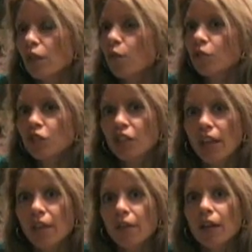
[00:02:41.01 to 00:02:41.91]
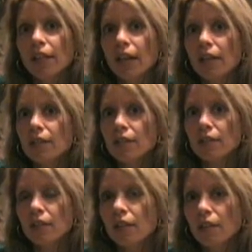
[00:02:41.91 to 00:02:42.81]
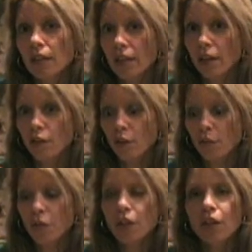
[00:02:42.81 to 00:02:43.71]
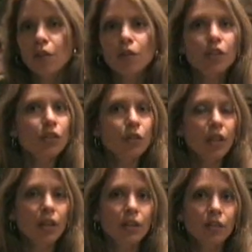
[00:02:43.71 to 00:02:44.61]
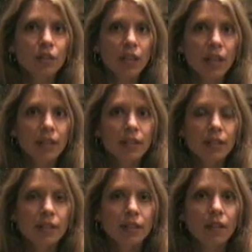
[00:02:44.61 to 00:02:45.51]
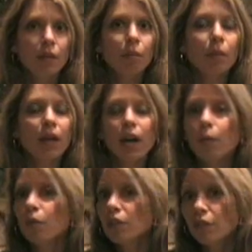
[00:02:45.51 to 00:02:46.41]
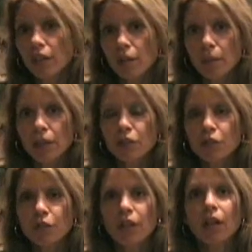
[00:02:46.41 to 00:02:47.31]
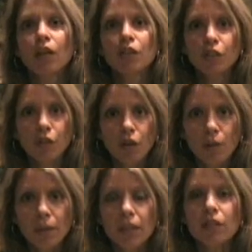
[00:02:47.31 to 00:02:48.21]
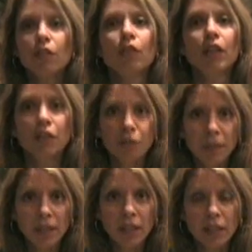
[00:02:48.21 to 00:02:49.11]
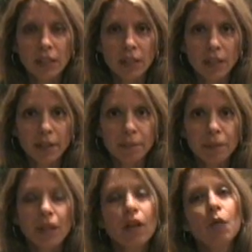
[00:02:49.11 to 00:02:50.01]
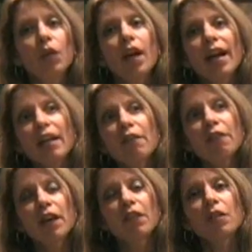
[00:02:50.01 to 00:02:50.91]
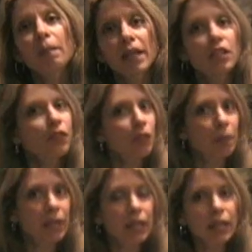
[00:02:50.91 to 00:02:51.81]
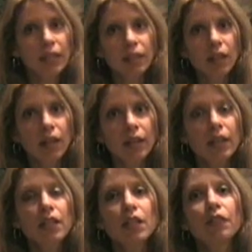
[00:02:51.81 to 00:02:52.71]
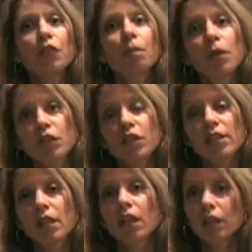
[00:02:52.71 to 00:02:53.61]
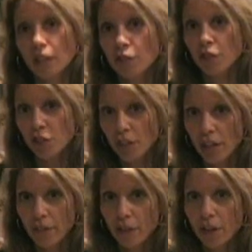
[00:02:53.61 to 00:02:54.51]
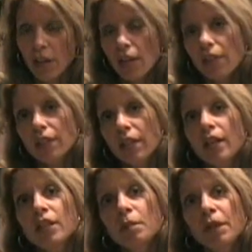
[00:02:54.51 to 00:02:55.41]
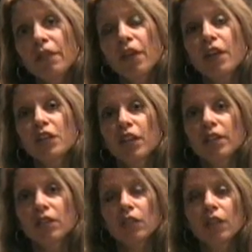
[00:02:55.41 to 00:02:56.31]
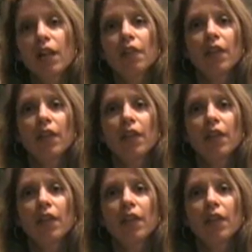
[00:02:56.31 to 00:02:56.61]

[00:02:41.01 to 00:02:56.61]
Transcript: Don't shave against the hair growth. You can do that on your legs, but I wouldn't recommend you do that under your armpits or in your bikini line. What I have found the best for the bikini line is if you purchase an electric shaver. They tend to be very gentle.